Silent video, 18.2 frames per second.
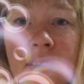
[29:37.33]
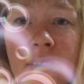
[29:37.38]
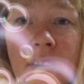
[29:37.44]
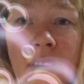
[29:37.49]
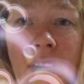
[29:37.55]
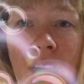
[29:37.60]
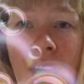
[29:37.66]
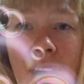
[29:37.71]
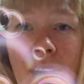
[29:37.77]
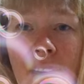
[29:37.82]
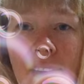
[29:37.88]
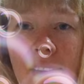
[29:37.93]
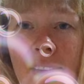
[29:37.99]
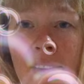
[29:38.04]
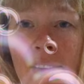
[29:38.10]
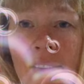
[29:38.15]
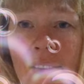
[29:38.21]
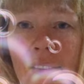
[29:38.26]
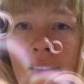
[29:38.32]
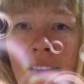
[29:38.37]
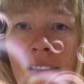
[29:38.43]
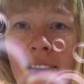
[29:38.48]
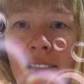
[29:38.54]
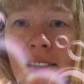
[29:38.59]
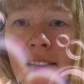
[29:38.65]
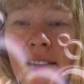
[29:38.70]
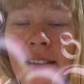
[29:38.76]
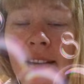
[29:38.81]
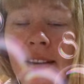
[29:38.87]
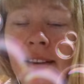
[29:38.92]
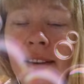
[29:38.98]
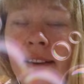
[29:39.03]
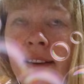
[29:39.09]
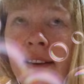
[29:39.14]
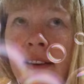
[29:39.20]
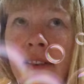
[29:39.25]
Okay?
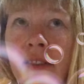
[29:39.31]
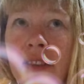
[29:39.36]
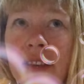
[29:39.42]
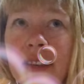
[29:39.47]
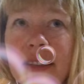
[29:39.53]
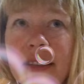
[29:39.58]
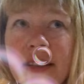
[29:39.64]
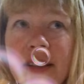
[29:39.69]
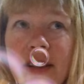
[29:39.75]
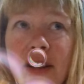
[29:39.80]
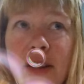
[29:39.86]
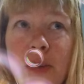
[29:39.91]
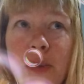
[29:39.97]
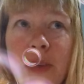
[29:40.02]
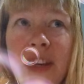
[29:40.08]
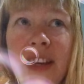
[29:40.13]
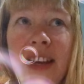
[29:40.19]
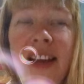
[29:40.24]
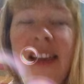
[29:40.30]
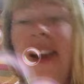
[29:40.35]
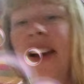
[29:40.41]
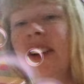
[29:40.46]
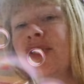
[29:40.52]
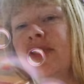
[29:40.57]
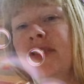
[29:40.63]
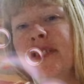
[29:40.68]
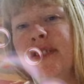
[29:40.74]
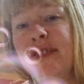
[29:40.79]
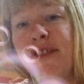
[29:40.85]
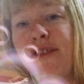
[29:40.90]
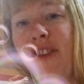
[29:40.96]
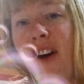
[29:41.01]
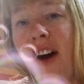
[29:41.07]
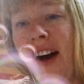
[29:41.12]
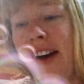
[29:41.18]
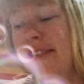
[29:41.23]
This is going to be connection in the
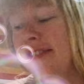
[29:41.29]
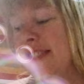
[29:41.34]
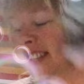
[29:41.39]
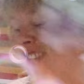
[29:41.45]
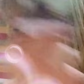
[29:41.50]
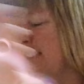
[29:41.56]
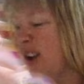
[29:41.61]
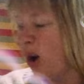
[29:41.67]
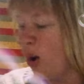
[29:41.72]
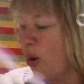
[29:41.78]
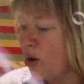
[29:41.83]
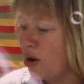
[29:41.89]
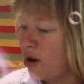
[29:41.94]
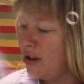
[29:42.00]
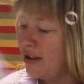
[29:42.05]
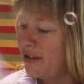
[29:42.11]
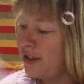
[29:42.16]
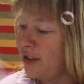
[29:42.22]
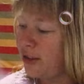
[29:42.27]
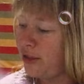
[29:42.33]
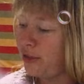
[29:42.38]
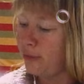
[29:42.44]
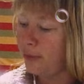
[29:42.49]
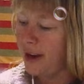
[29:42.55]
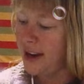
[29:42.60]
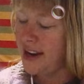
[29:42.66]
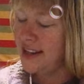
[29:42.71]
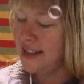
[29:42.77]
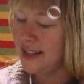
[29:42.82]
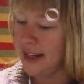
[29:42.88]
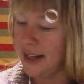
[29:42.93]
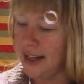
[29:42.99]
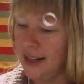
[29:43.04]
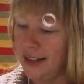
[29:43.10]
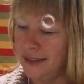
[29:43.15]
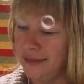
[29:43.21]
5D or the
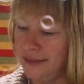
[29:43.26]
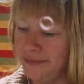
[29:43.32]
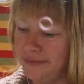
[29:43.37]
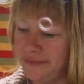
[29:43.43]
3D.